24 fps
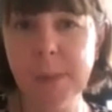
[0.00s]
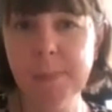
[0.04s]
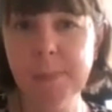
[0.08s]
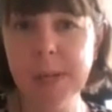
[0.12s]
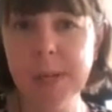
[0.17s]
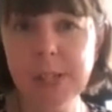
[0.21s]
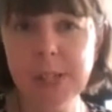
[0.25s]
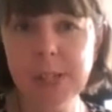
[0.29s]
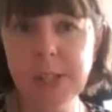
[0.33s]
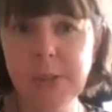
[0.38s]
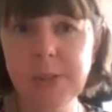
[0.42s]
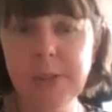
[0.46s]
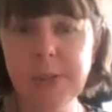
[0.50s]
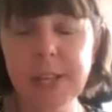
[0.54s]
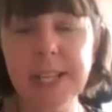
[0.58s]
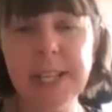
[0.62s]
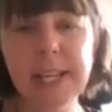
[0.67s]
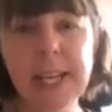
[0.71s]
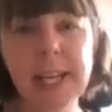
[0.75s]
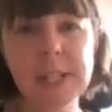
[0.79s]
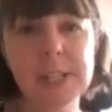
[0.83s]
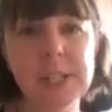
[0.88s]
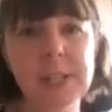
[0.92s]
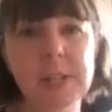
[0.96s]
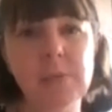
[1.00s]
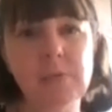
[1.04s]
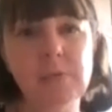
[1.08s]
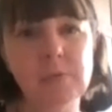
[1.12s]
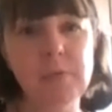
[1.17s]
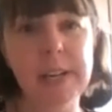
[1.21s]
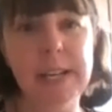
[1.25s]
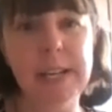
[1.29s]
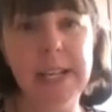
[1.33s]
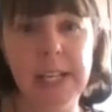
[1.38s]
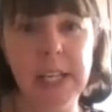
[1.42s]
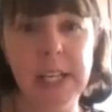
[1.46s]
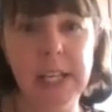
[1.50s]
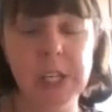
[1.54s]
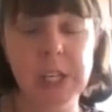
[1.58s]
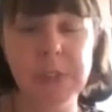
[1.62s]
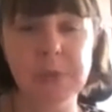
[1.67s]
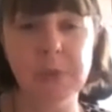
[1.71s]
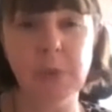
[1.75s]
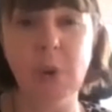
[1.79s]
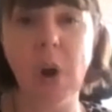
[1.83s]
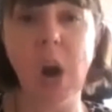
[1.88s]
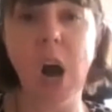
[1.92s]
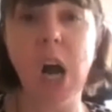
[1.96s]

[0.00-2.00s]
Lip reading: But I do think it's really useful.